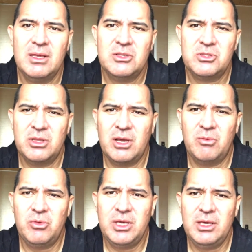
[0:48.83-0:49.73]
so
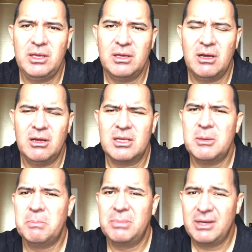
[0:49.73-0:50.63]
that we are
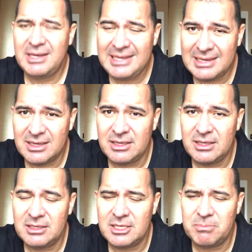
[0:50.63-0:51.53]
completely
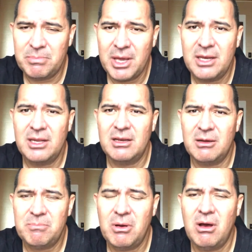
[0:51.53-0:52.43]
dependent
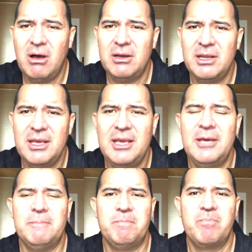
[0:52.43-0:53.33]
upon
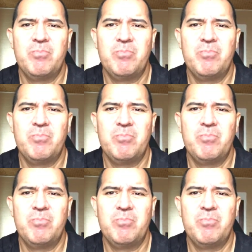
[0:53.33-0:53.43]
Him.